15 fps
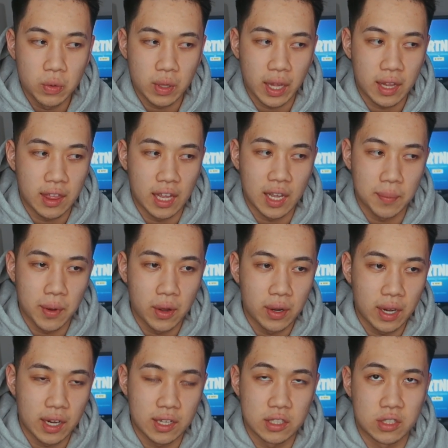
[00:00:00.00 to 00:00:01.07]
like think
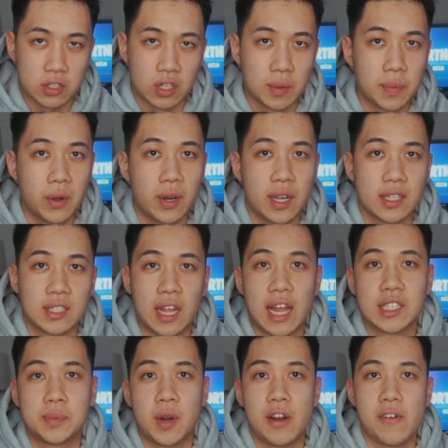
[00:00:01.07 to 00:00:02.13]
about it and concerned about it because
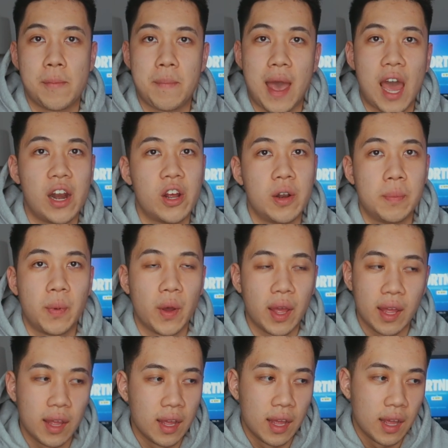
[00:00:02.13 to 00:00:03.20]
that's part of our manhood,
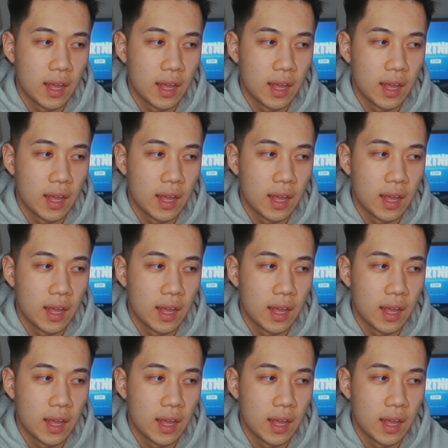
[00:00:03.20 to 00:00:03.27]
but